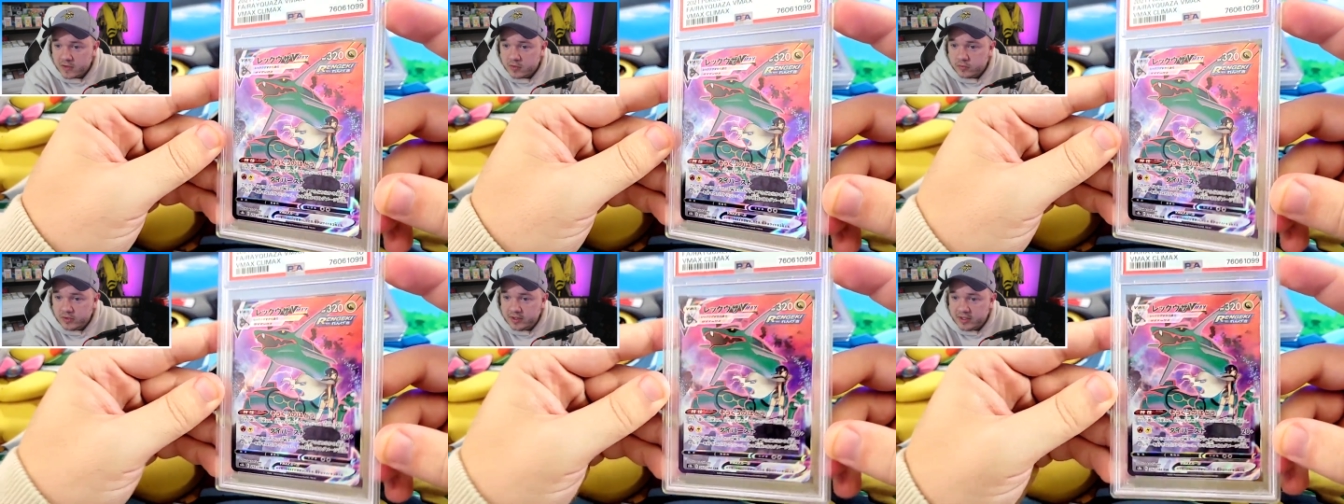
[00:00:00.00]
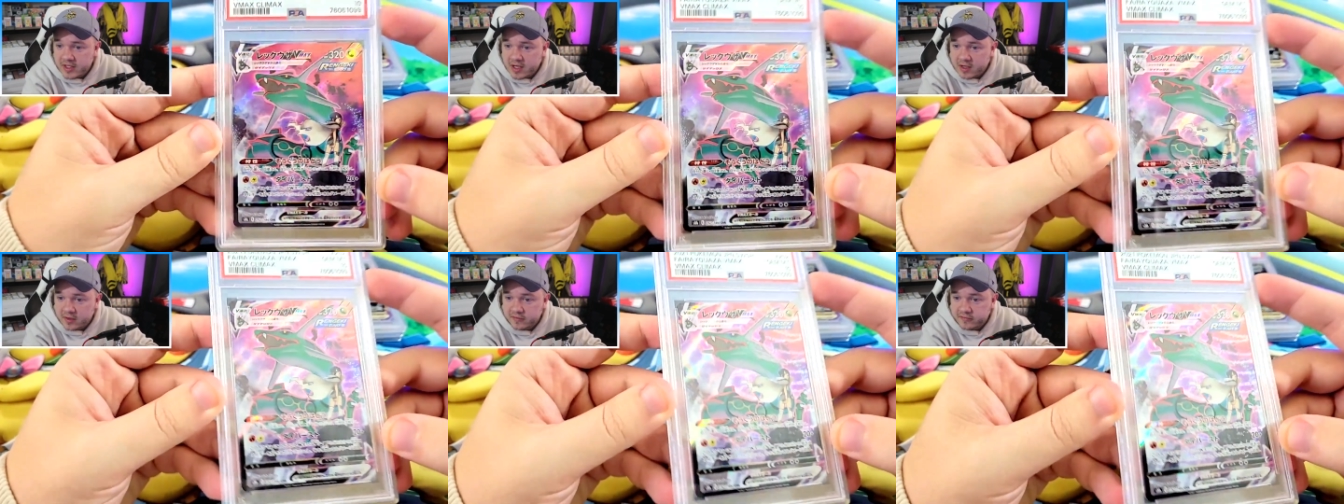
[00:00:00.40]
really
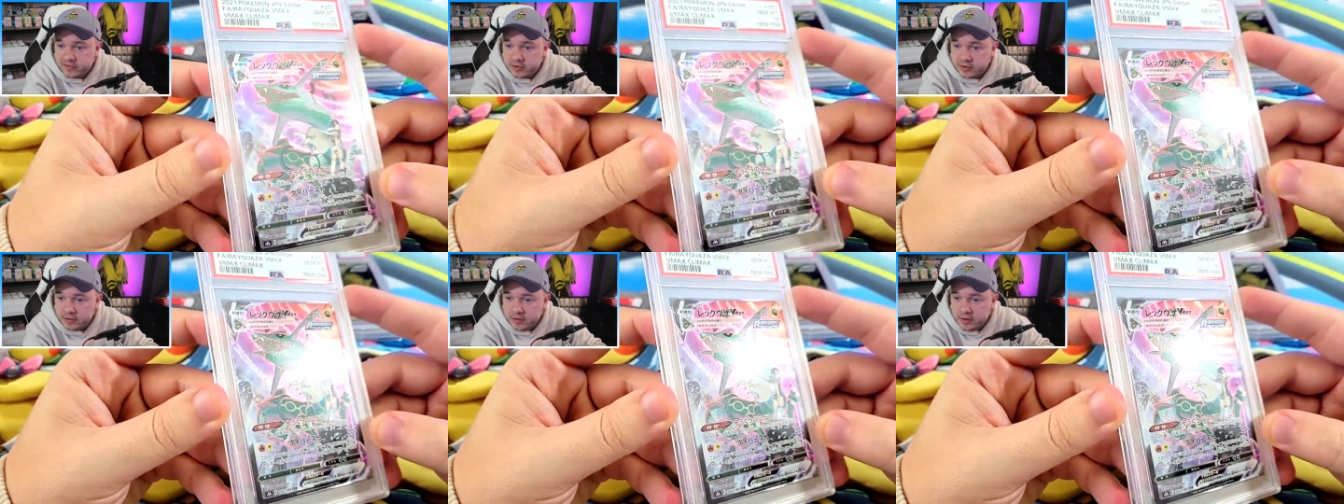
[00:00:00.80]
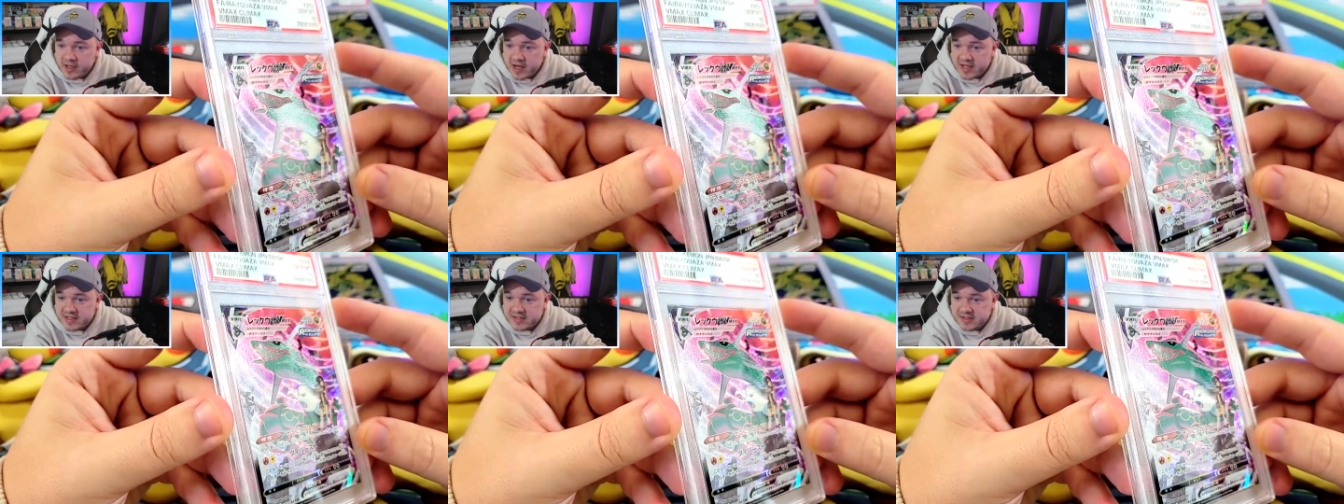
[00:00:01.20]
colorful,
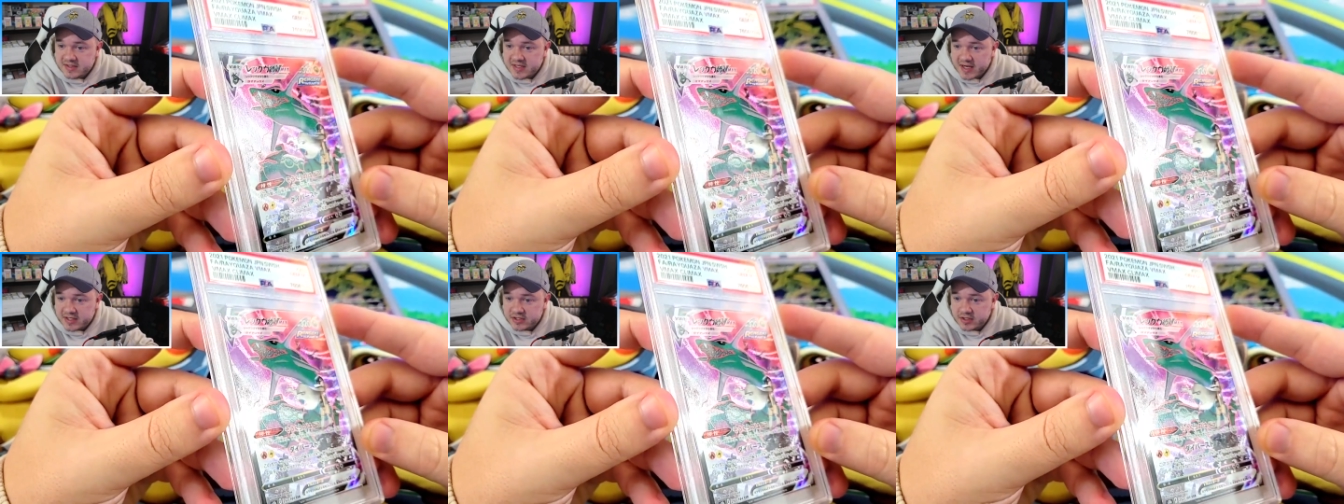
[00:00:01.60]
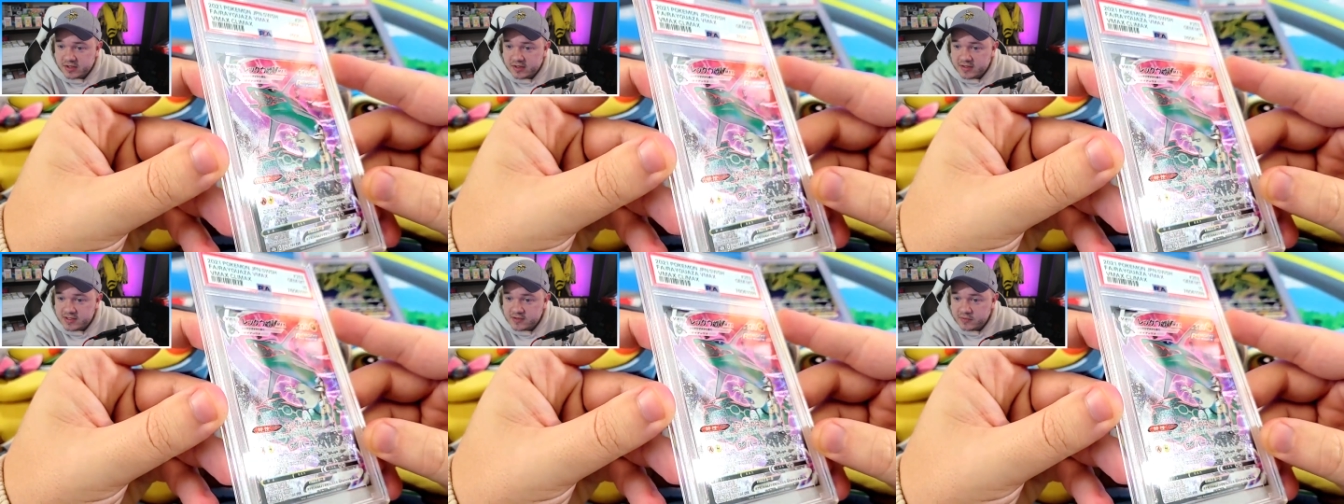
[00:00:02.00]
nice texture
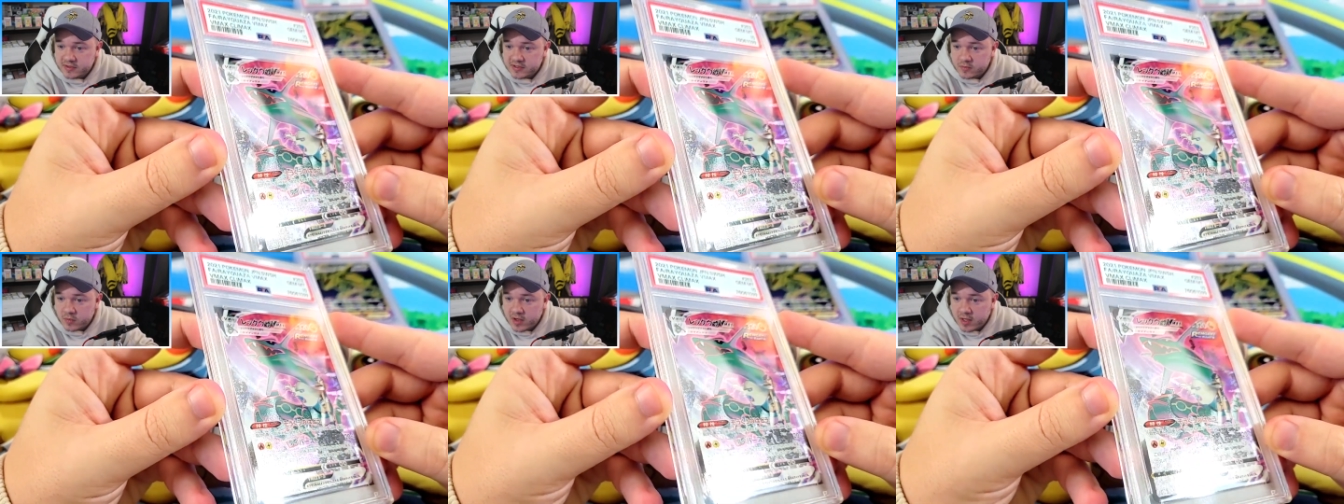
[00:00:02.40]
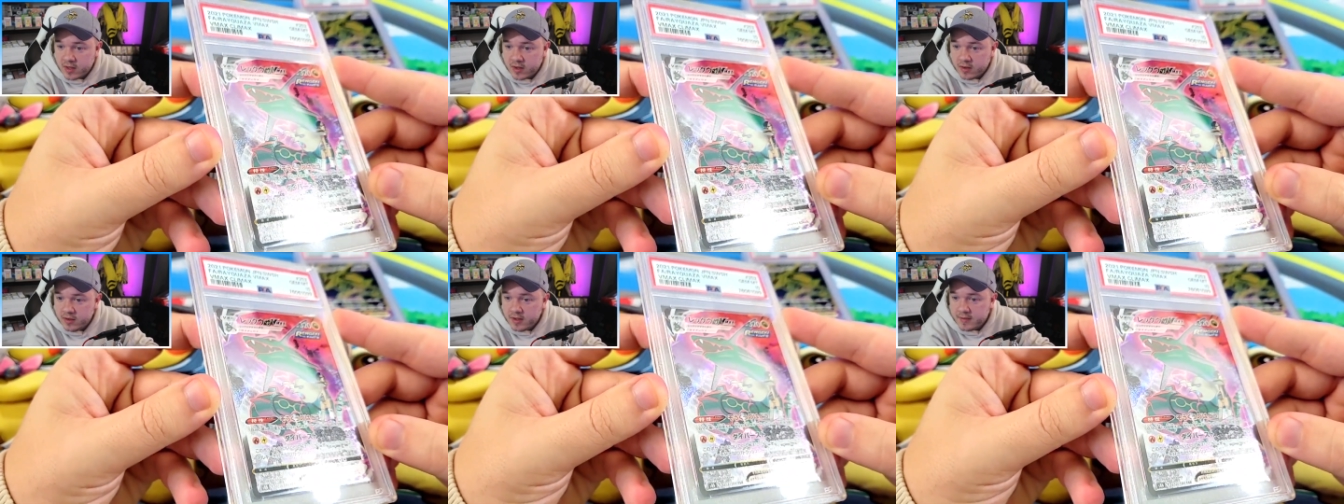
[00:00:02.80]
on this one as
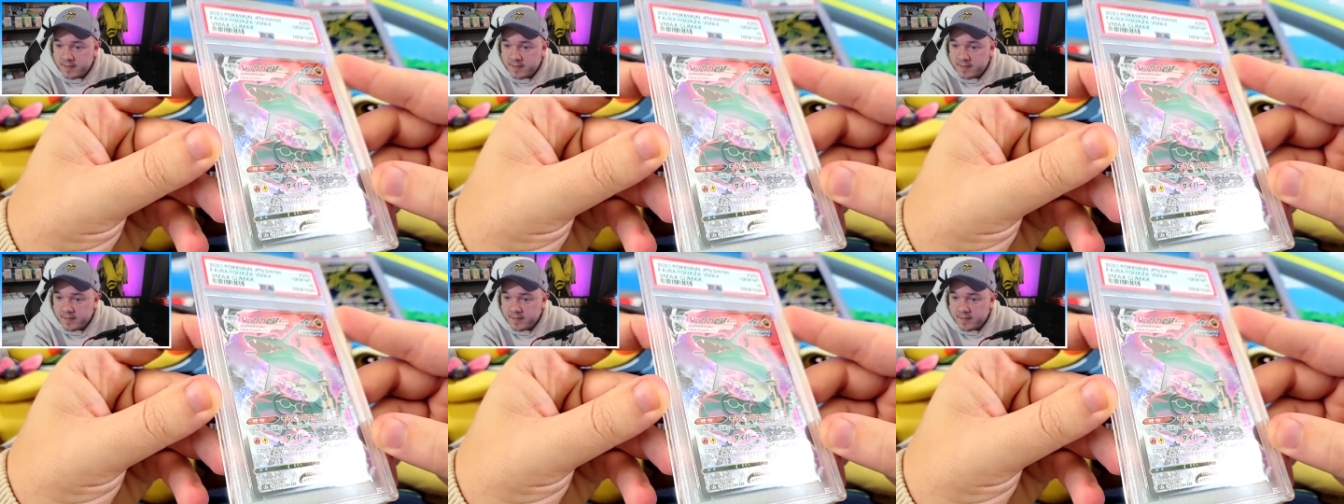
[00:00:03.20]
well.